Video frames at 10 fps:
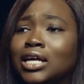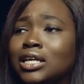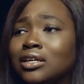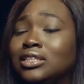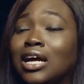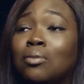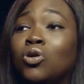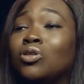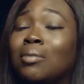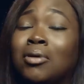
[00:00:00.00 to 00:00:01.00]
at the end of the day, I'm
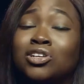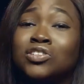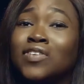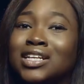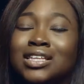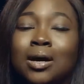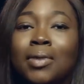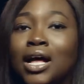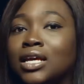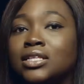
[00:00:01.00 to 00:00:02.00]
all about just finding that
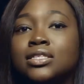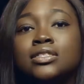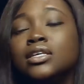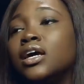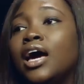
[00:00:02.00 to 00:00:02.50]
balance.